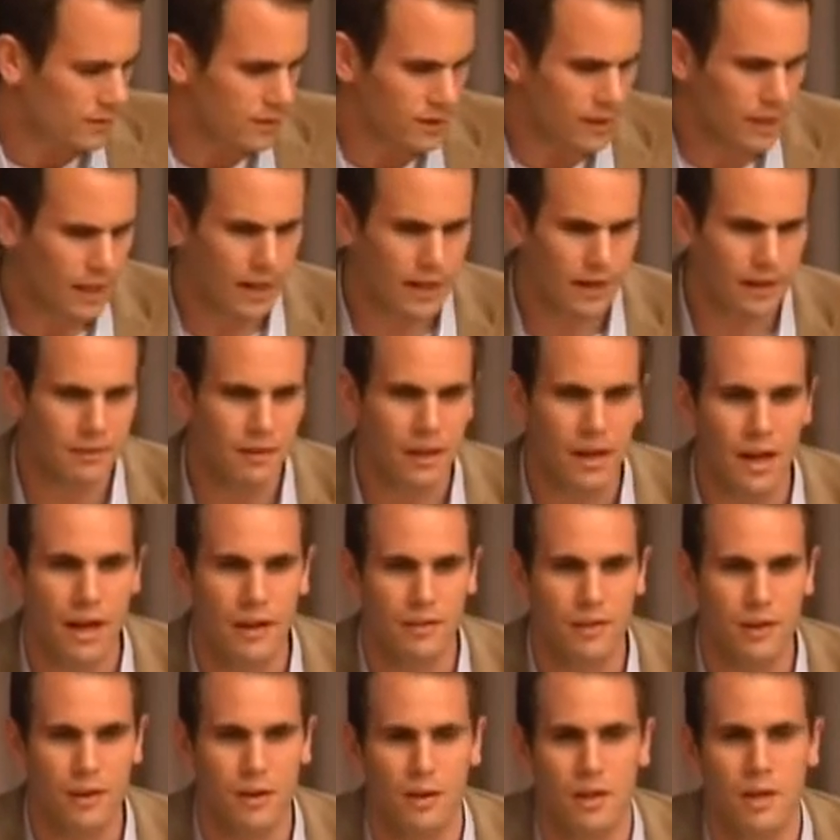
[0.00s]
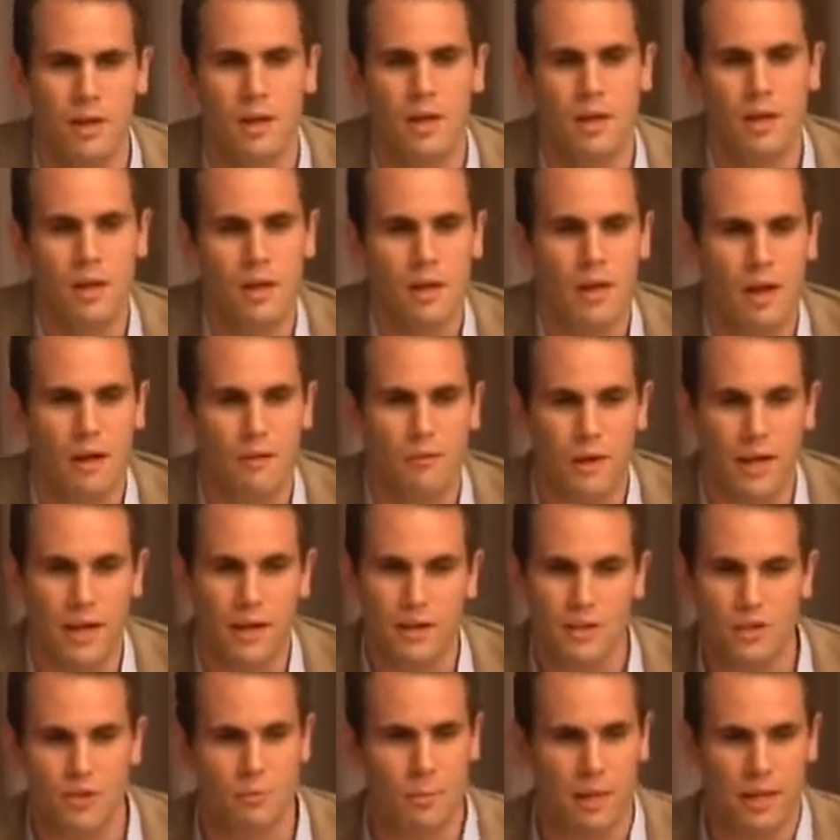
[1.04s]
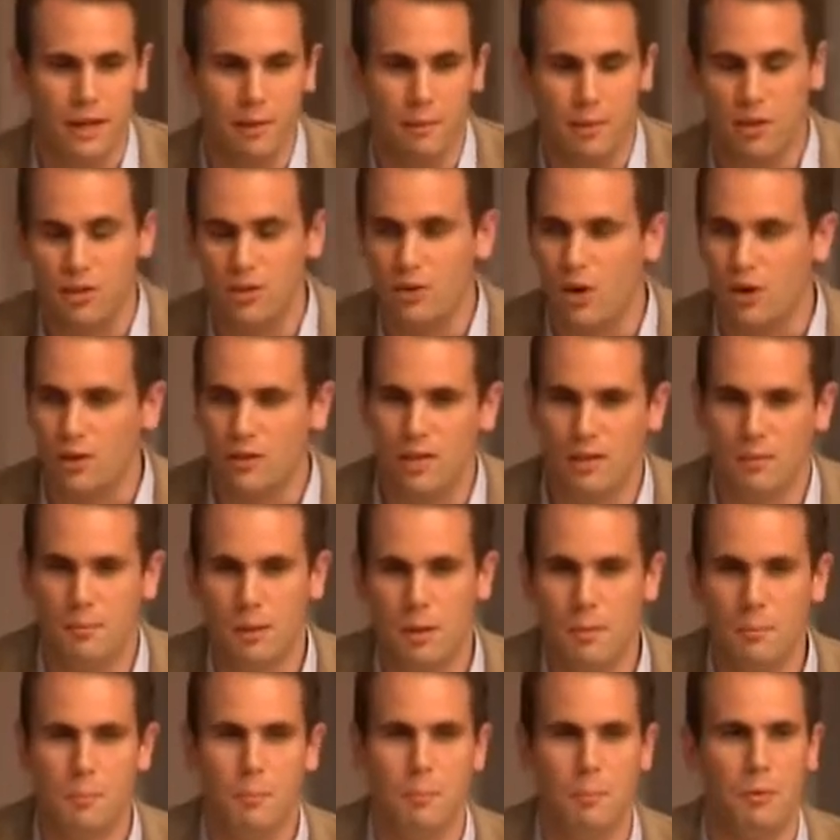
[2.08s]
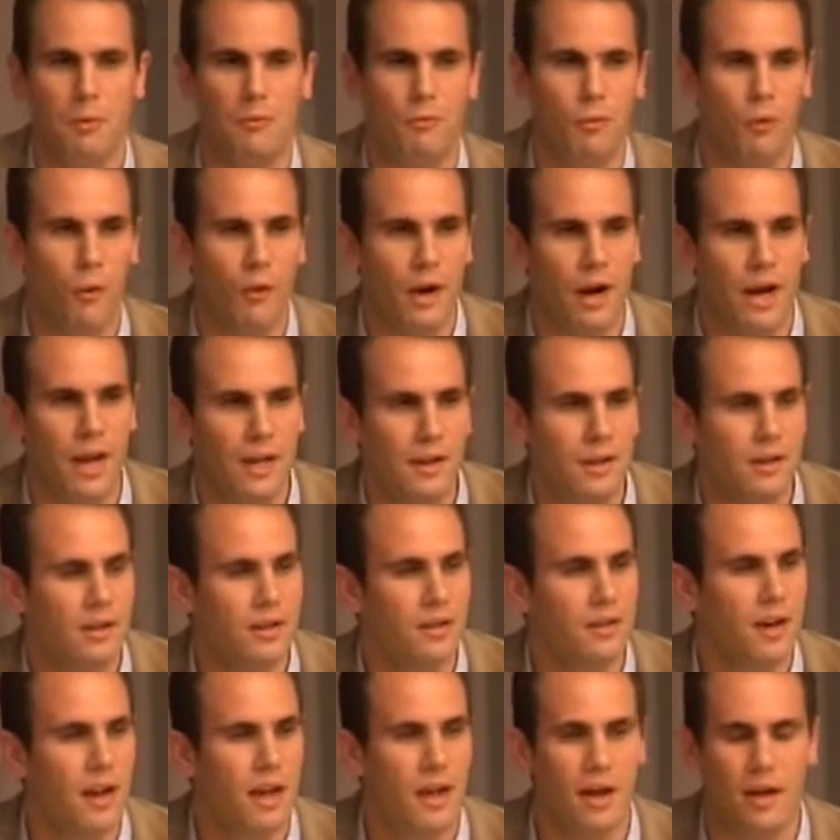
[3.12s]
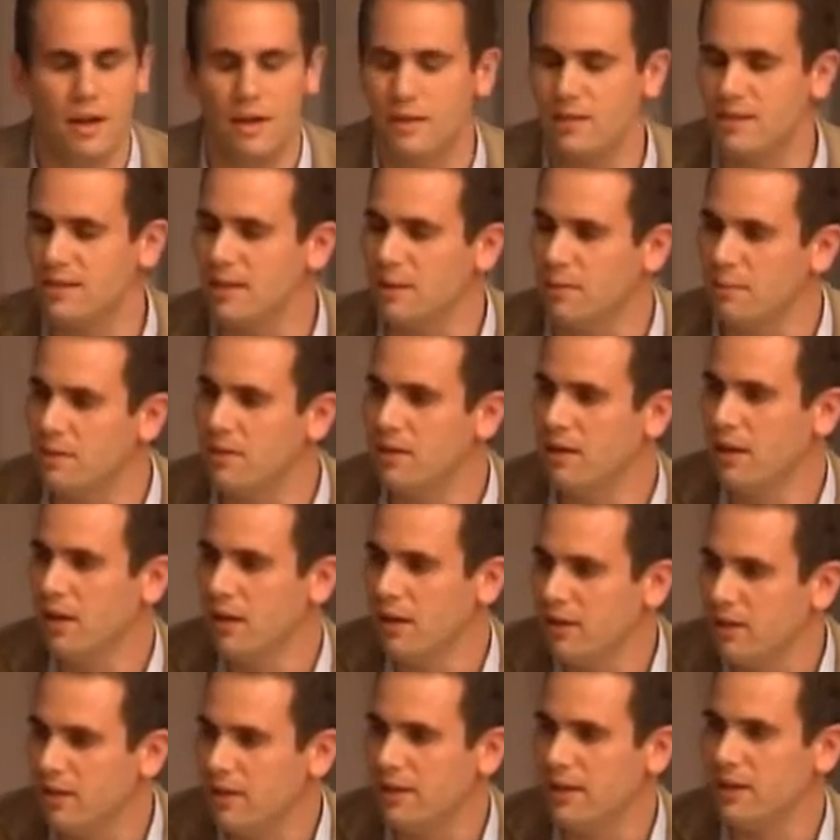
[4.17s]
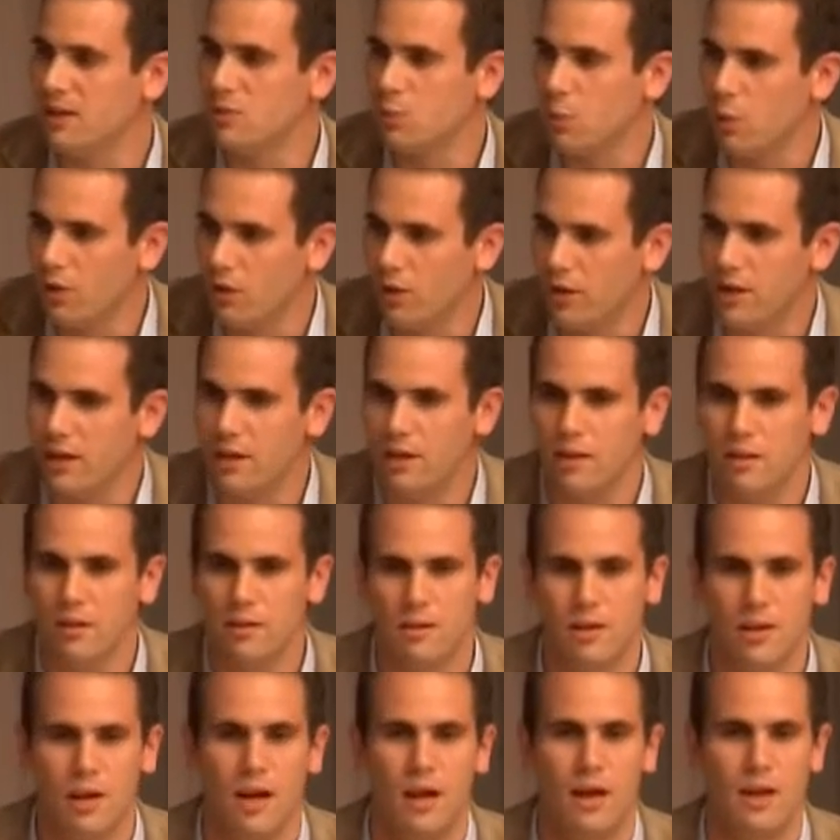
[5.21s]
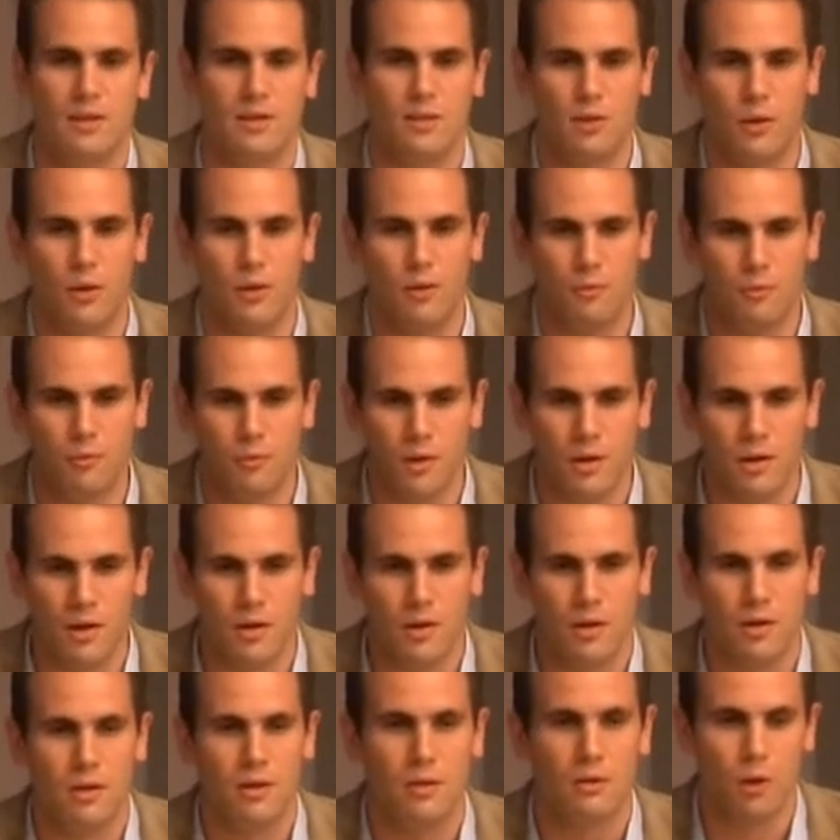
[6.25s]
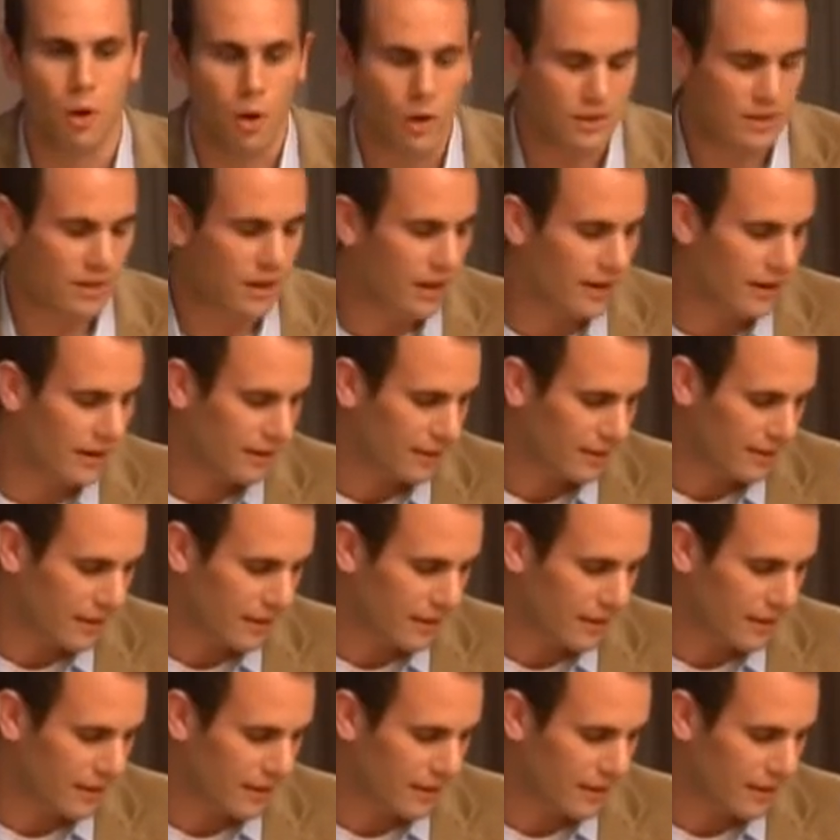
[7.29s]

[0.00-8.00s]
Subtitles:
I've had the advantage of being able to talk to them beforehand, and it seemed that these were the sort of cross-cutting